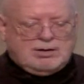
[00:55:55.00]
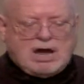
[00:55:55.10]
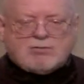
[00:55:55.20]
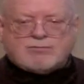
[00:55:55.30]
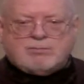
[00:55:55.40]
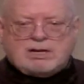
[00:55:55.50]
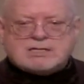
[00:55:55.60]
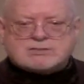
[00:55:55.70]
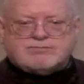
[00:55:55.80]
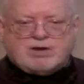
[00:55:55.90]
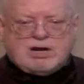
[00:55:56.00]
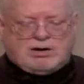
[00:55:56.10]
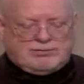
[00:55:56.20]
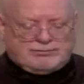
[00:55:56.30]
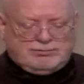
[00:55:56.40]
not over millions of
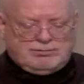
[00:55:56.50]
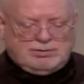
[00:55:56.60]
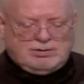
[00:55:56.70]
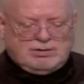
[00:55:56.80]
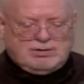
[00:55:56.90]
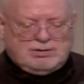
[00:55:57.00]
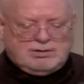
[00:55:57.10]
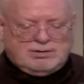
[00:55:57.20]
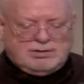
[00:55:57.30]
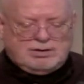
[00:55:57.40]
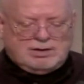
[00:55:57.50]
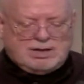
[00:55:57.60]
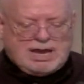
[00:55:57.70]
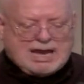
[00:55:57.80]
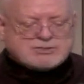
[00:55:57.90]
years.
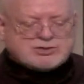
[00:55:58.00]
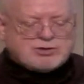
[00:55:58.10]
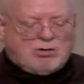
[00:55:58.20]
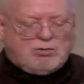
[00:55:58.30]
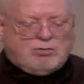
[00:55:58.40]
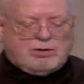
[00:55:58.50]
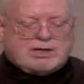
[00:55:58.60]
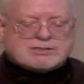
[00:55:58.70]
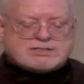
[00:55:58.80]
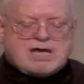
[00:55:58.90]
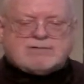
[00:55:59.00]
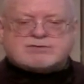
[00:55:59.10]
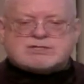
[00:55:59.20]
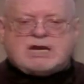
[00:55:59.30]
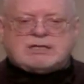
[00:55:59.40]
And so, instead
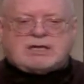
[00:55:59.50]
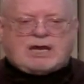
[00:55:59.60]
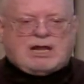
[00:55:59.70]
of seeing the